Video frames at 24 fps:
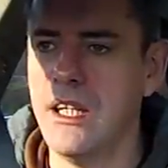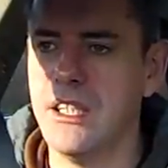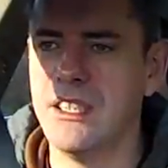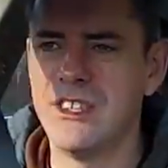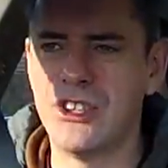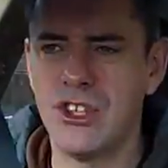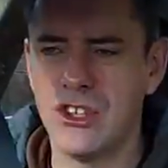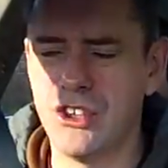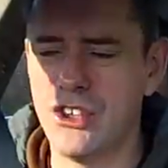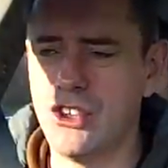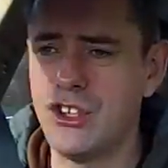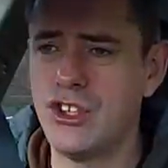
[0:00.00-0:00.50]
It's
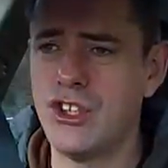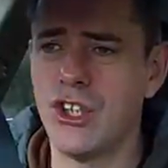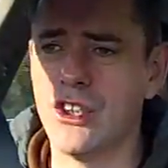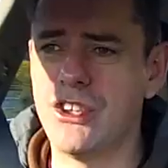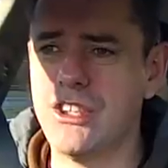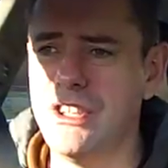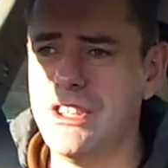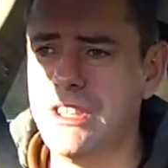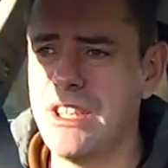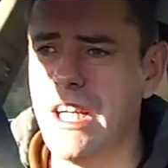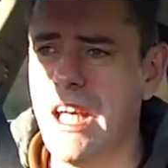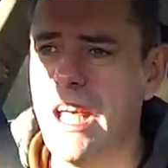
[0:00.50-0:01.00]
such a
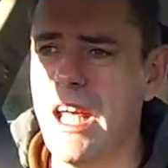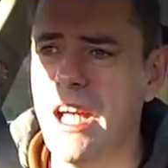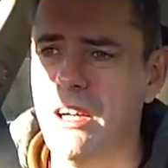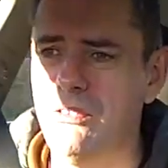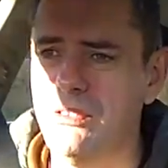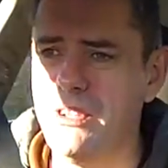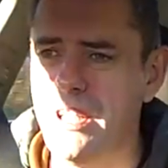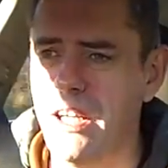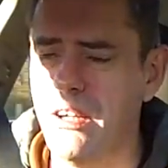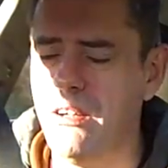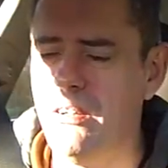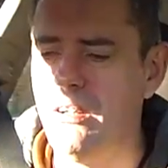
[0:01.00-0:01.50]
dirty day out
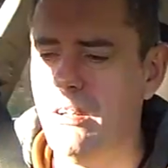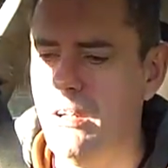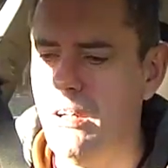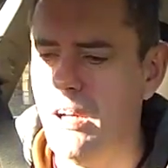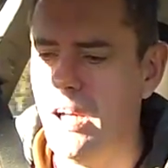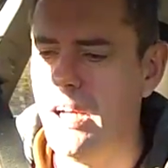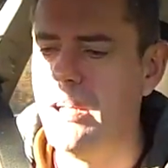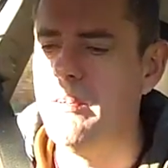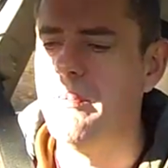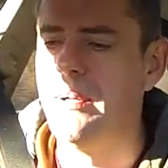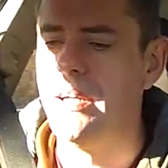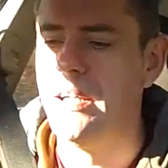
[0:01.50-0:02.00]
there.
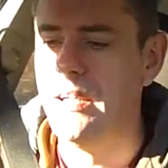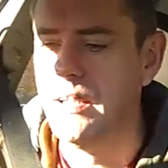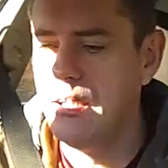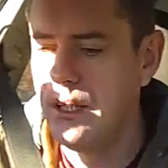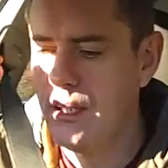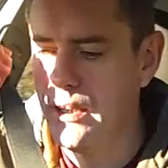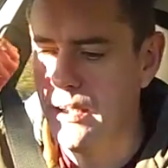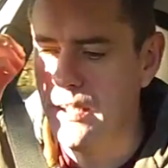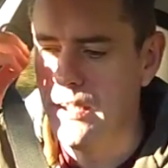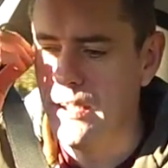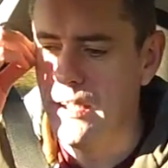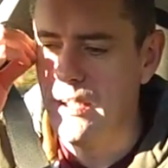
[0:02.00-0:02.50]
Anyway,
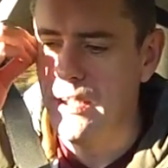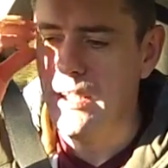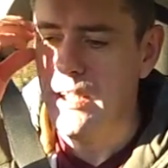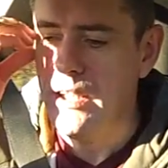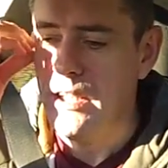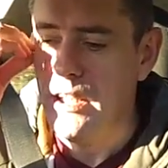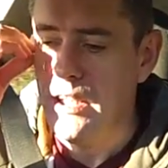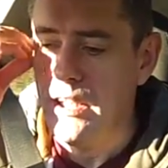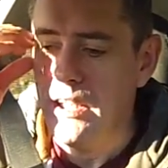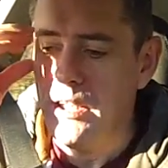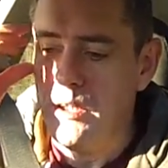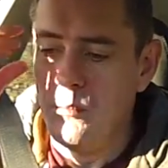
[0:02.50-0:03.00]

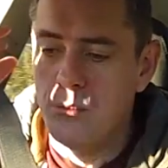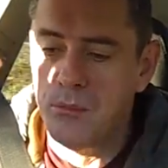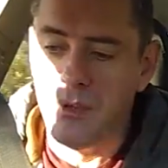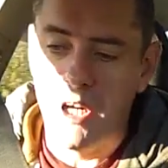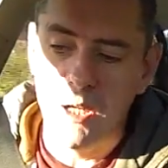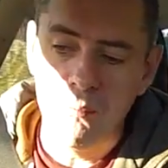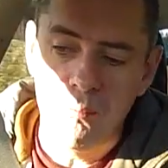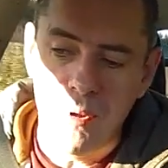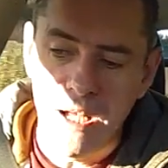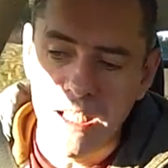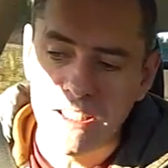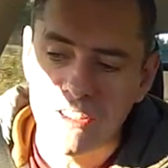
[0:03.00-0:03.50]
my
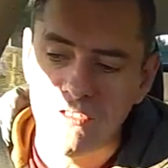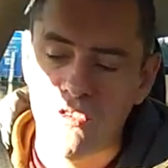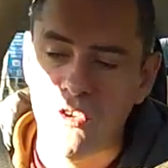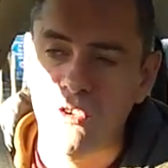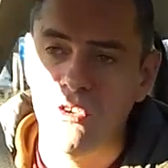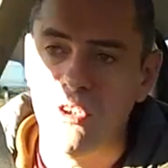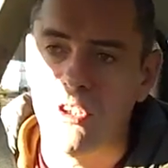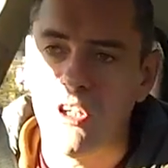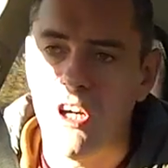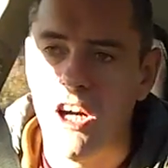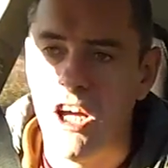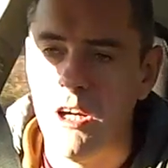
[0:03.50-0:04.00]
best
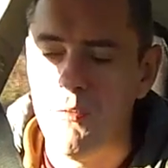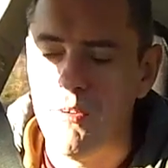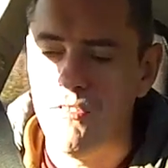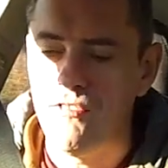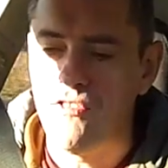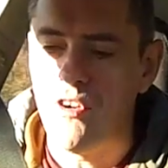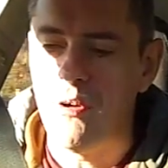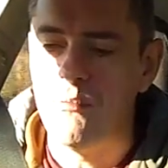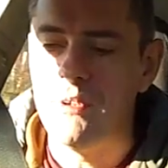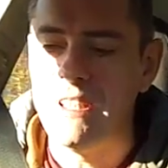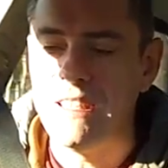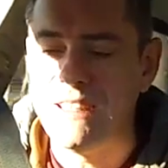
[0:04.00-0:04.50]
fuel economy
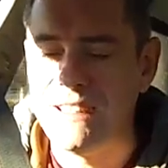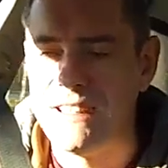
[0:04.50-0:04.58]
from it,